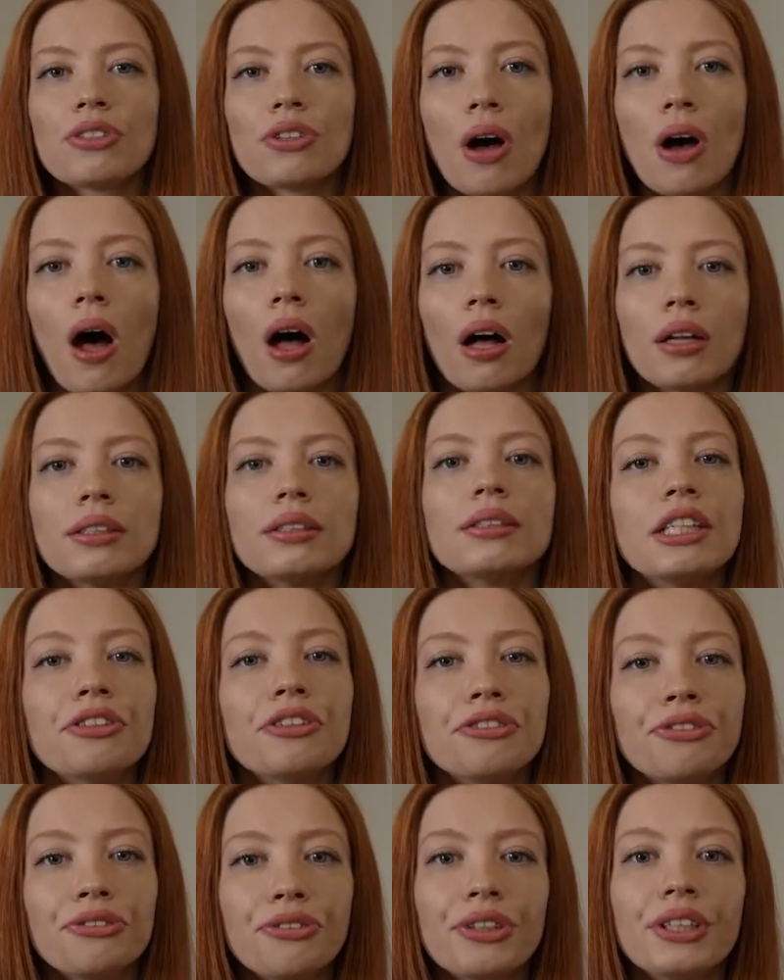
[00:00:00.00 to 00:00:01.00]
taught
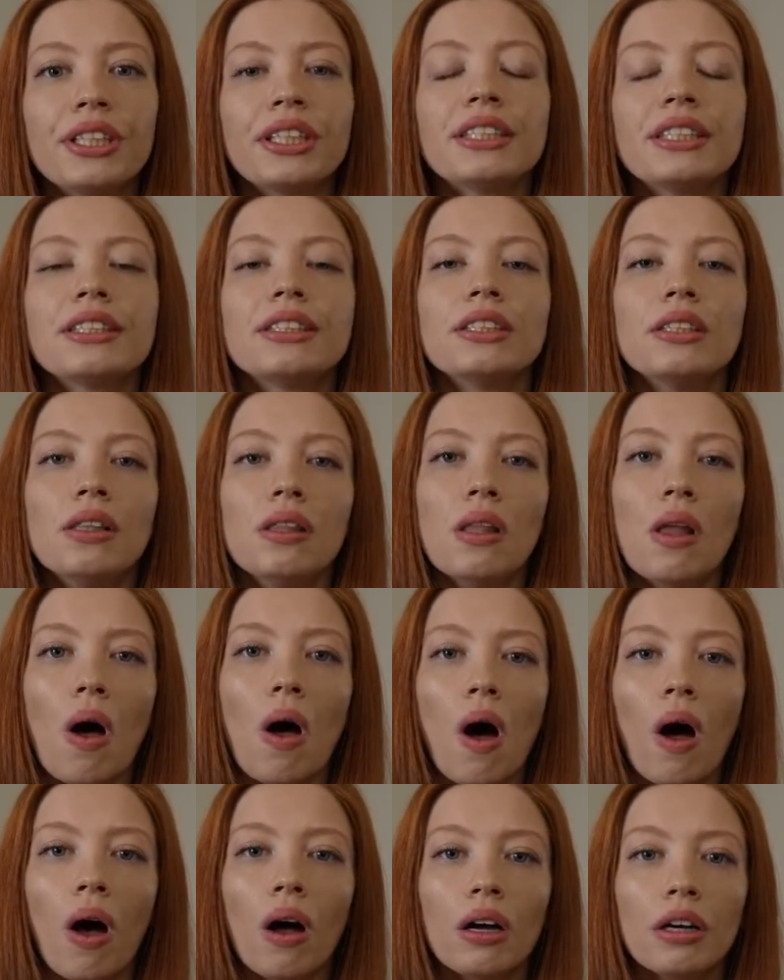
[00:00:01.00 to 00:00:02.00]
the first
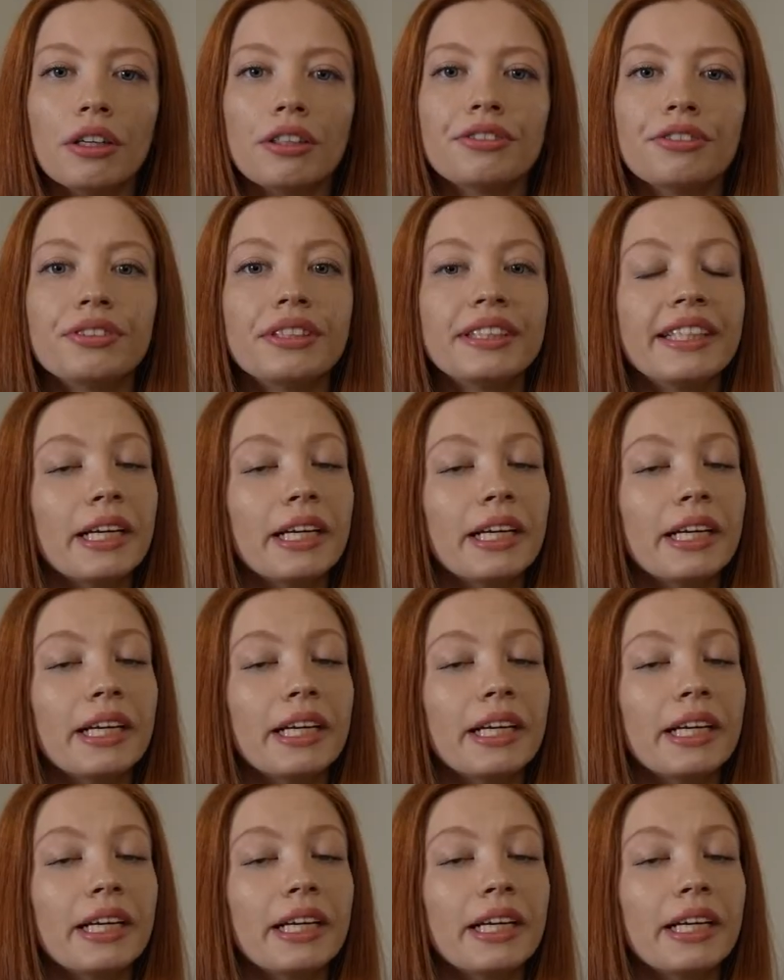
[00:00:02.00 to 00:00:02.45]
law of